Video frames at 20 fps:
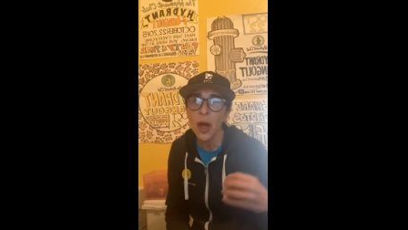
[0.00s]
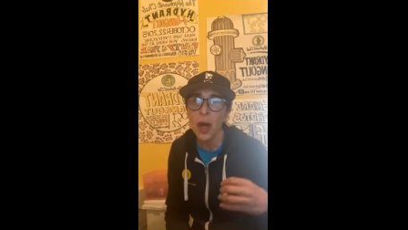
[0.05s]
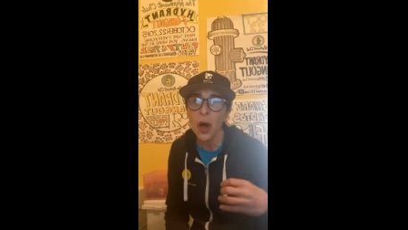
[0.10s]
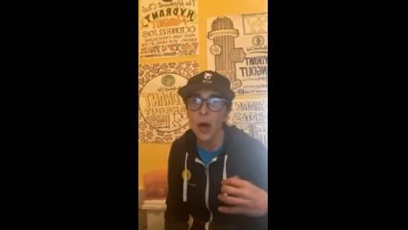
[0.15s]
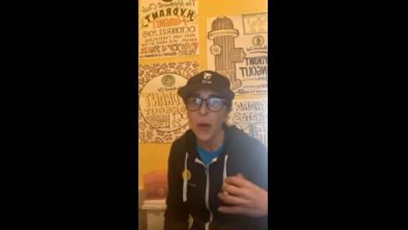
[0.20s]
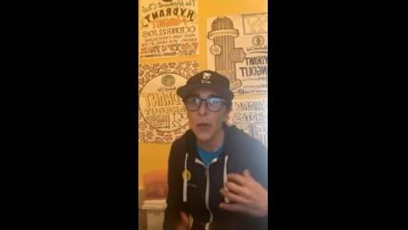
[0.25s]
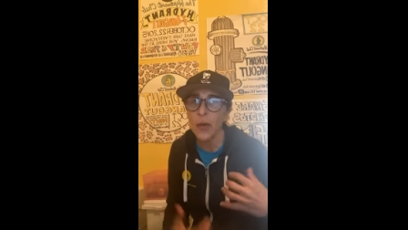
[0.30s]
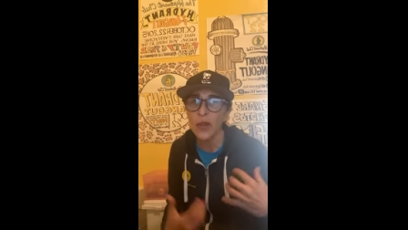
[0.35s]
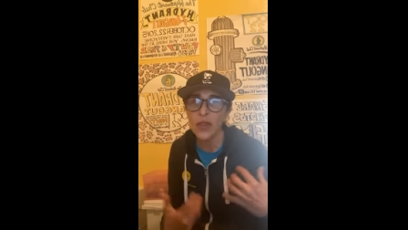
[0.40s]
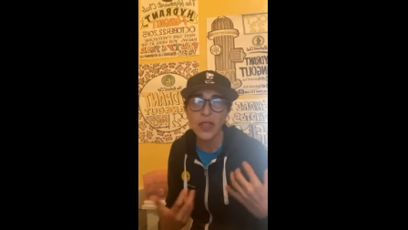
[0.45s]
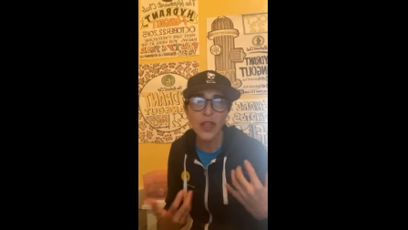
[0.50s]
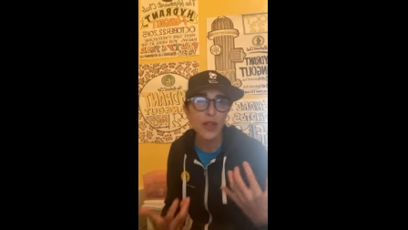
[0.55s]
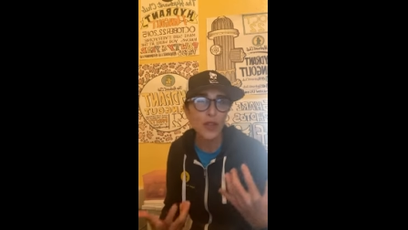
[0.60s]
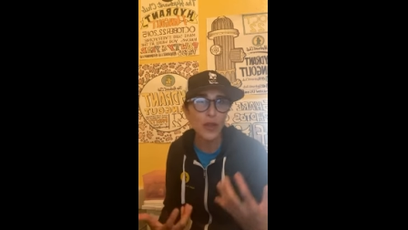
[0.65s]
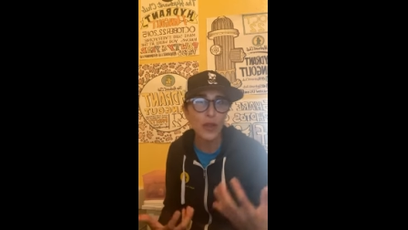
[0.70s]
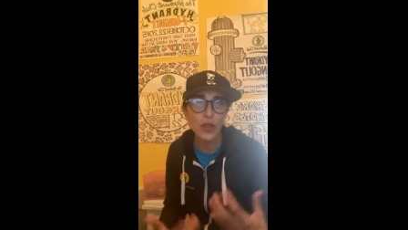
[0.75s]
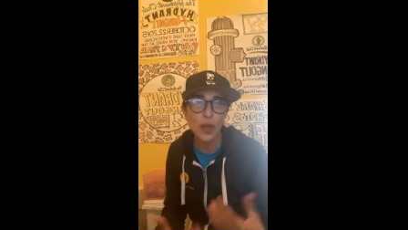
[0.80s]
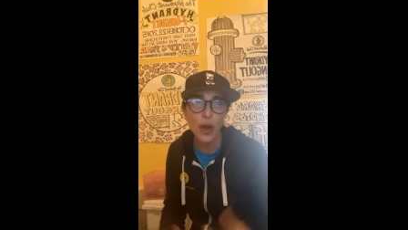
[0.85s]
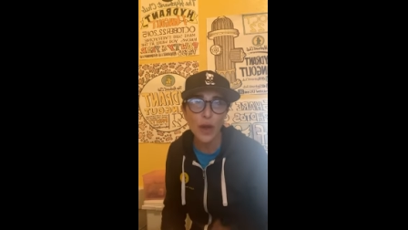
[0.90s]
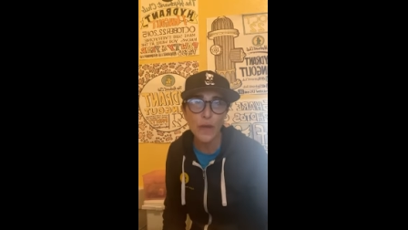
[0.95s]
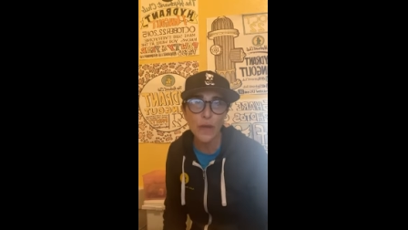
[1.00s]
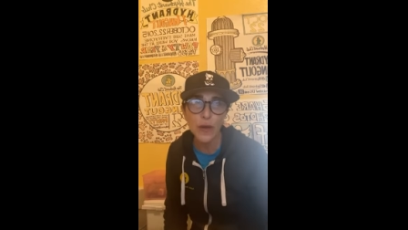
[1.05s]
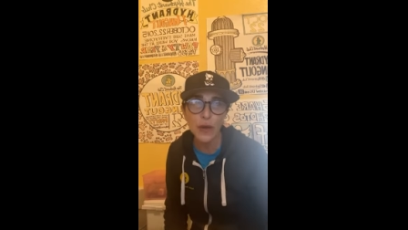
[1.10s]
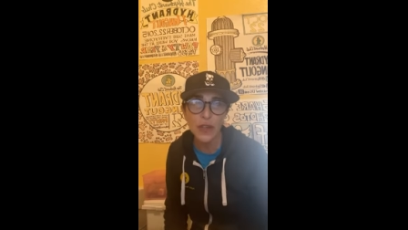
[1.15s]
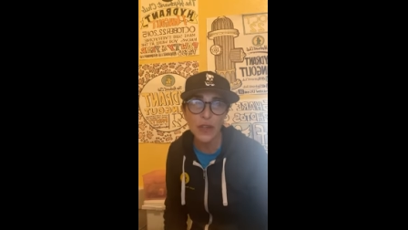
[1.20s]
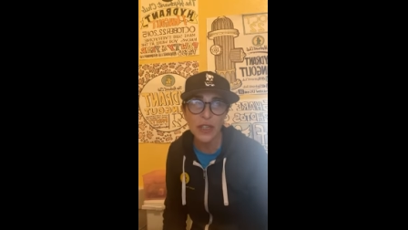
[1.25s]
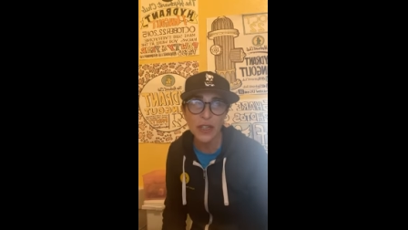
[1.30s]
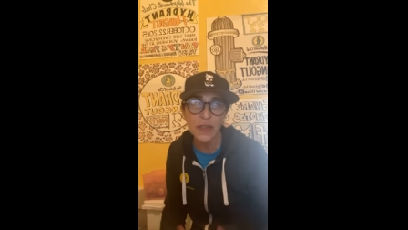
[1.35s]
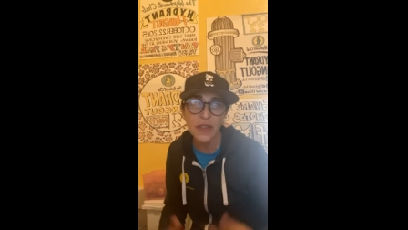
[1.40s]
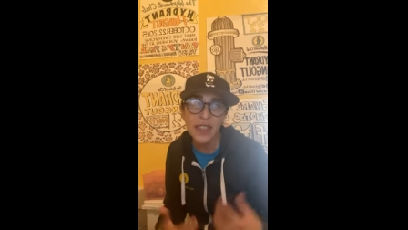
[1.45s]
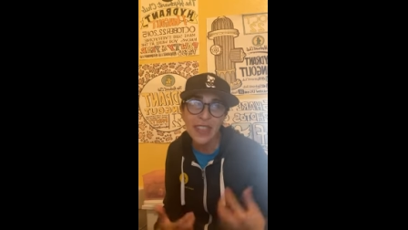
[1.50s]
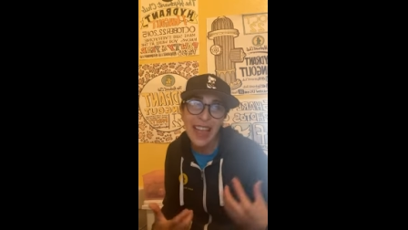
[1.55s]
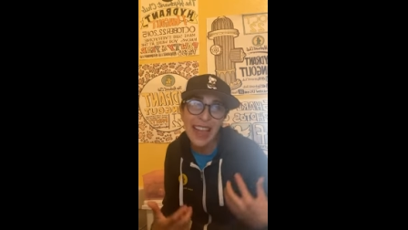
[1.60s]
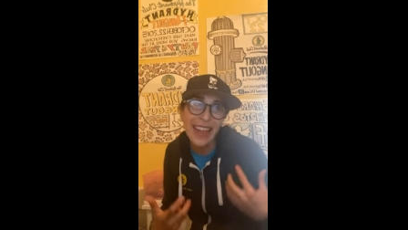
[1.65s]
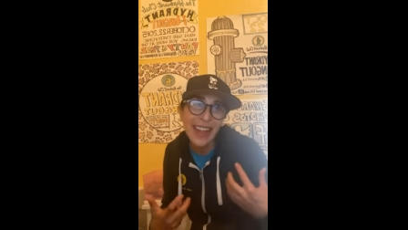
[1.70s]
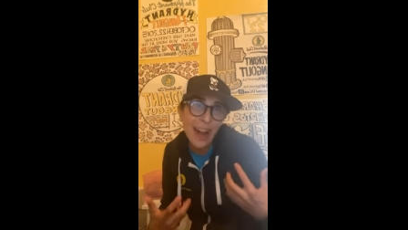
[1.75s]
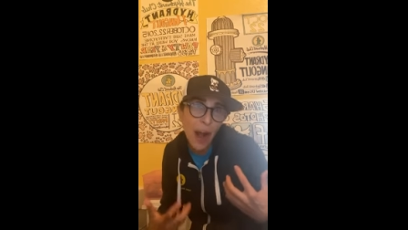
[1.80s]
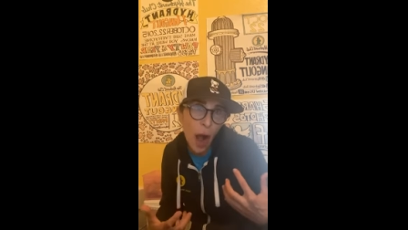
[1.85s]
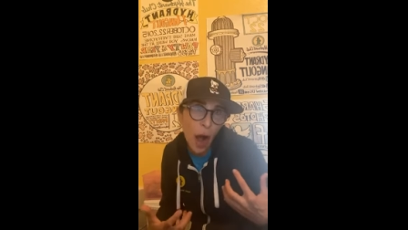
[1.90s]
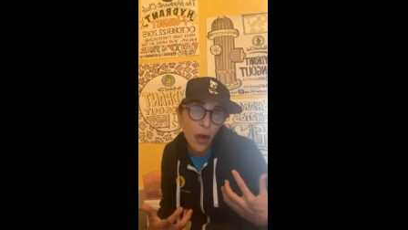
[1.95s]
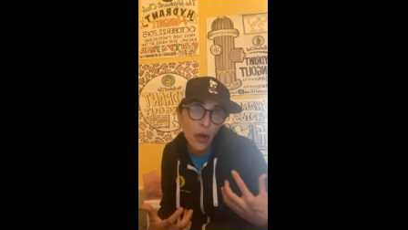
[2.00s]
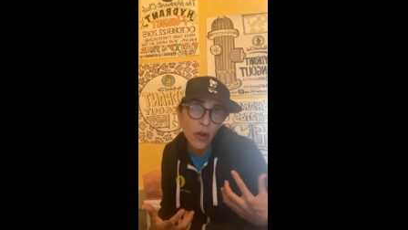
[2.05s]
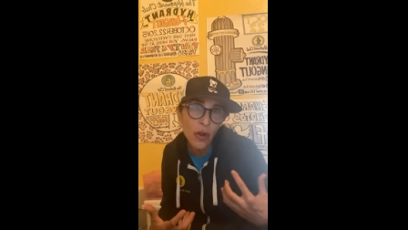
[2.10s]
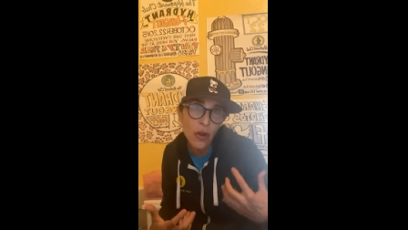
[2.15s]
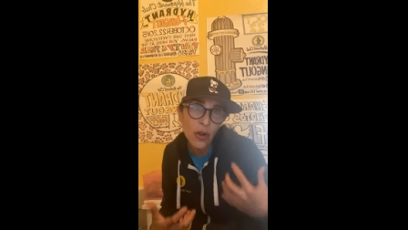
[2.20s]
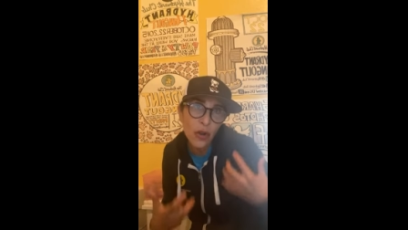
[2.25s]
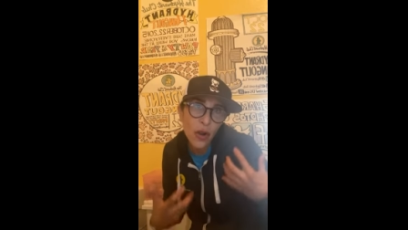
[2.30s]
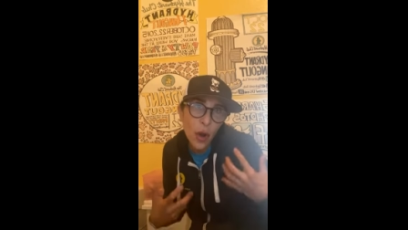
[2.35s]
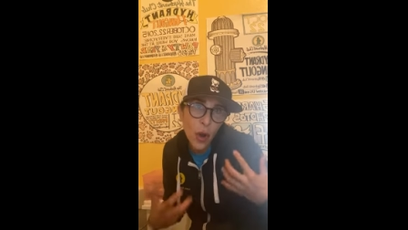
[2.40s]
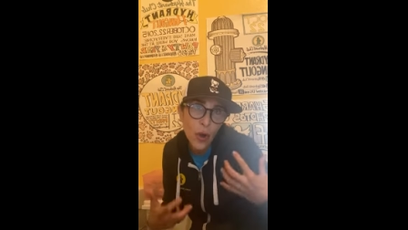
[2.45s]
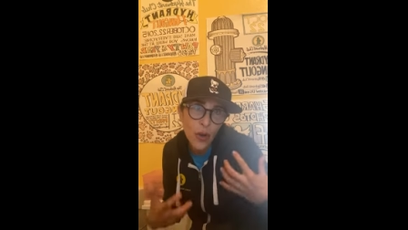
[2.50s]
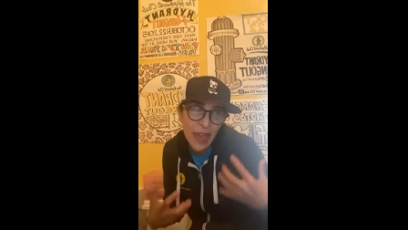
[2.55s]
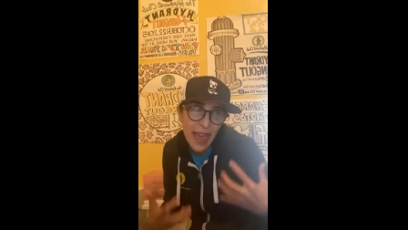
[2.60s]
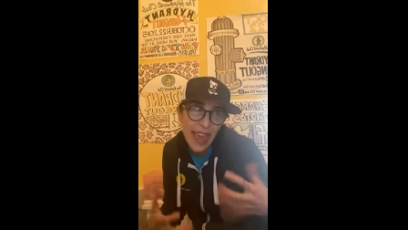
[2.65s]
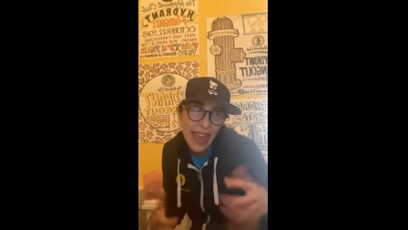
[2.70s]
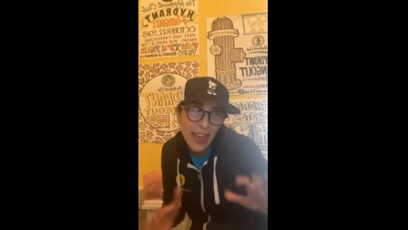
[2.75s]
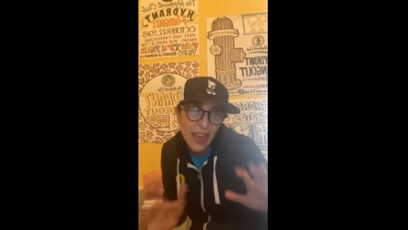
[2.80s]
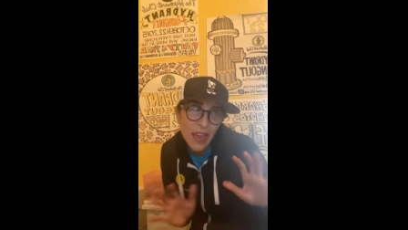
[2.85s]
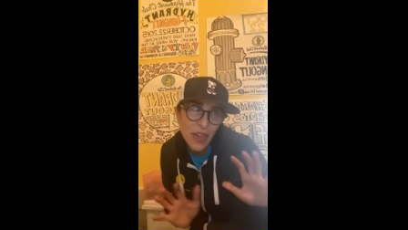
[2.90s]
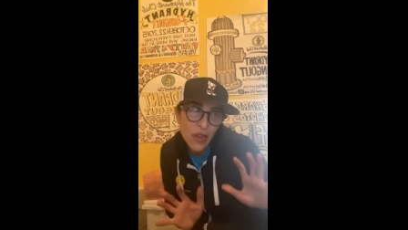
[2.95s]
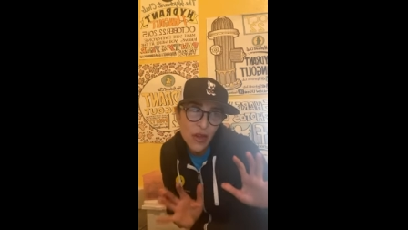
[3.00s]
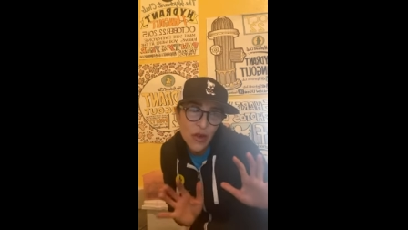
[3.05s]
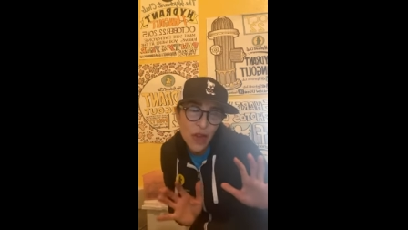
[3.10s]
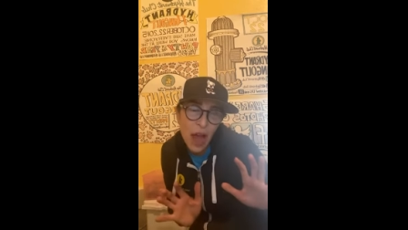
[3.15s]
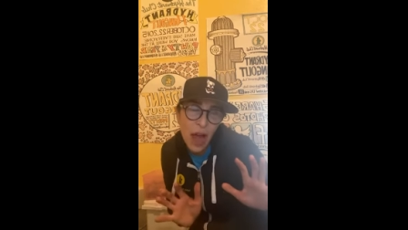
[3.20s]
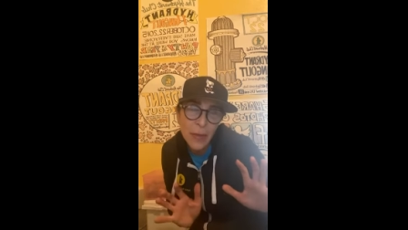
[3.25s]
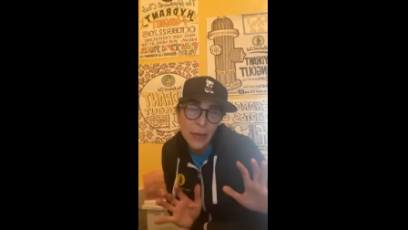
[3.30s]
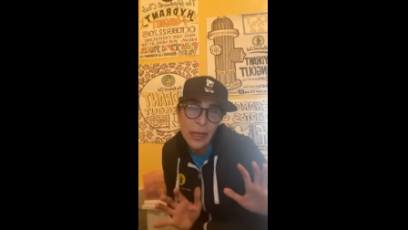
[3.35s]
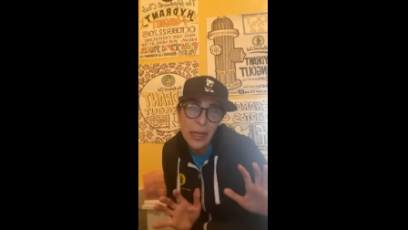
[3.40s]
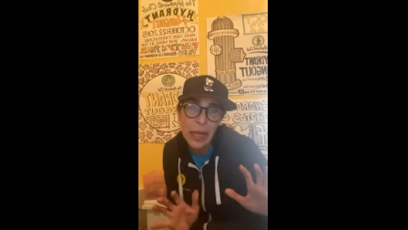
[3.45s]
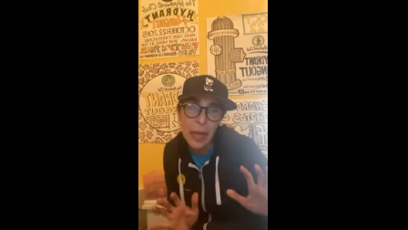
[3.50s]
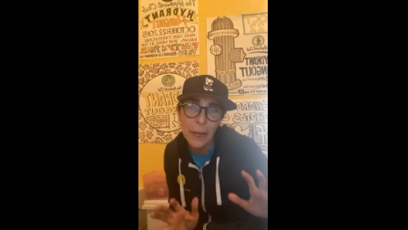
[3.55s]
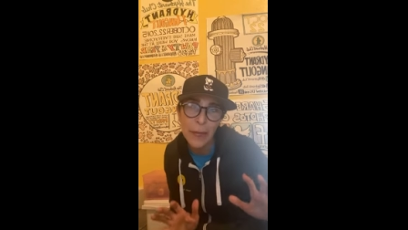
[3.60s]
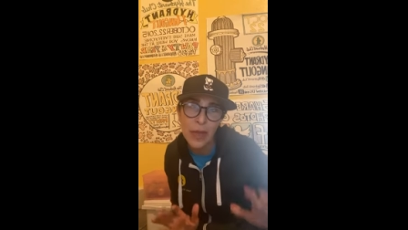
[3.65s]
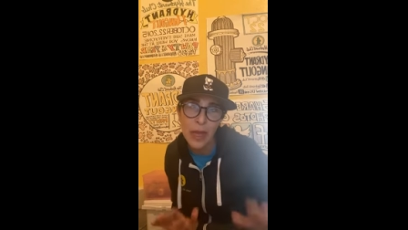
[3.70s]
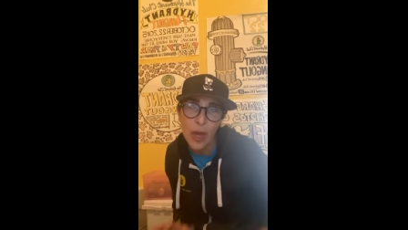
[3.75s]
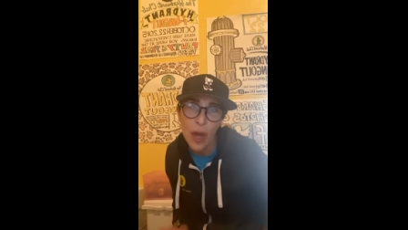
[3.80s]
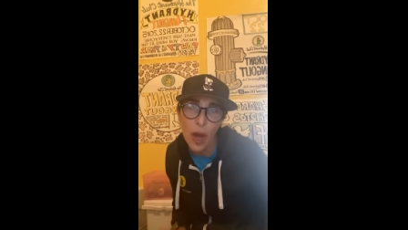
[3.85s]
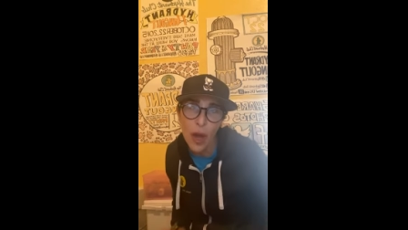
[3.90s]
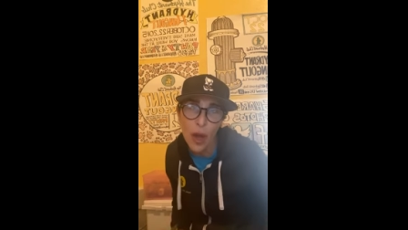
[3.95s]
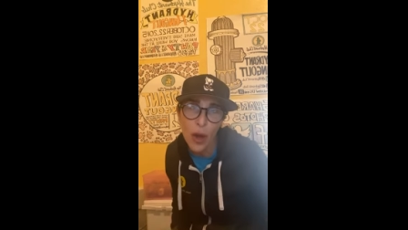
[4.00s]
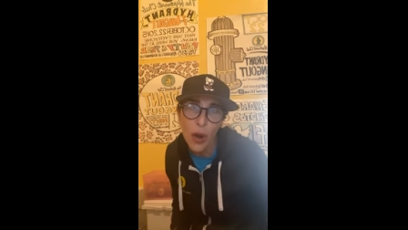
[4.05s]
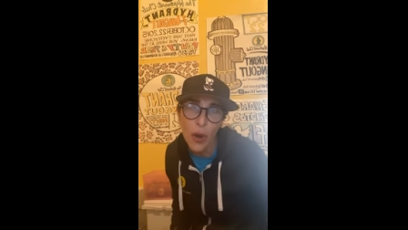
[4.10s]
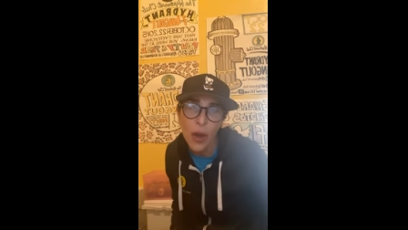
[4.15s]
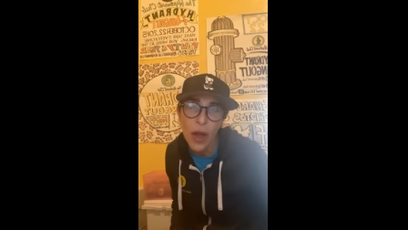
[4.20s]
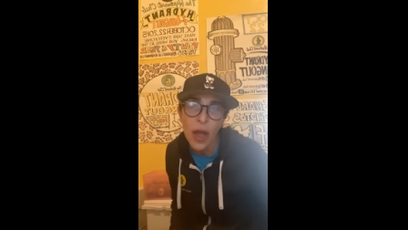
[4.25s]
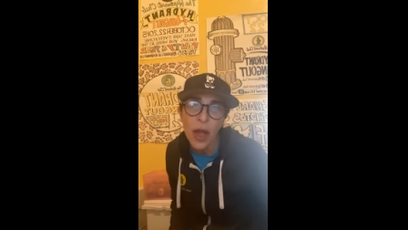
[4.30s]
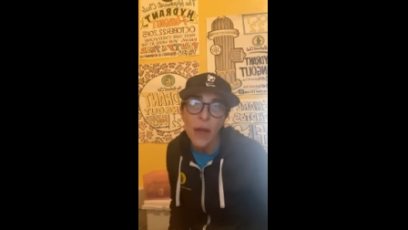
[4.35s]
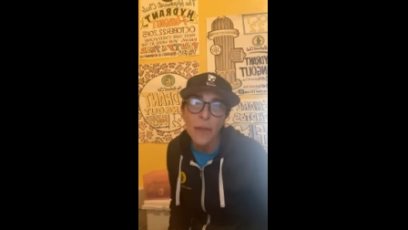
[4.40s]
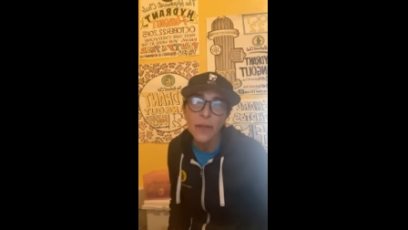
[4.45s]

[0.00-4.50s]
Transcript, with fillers: almost like the dog version of saying, Uncle, okay, you got me, let me go.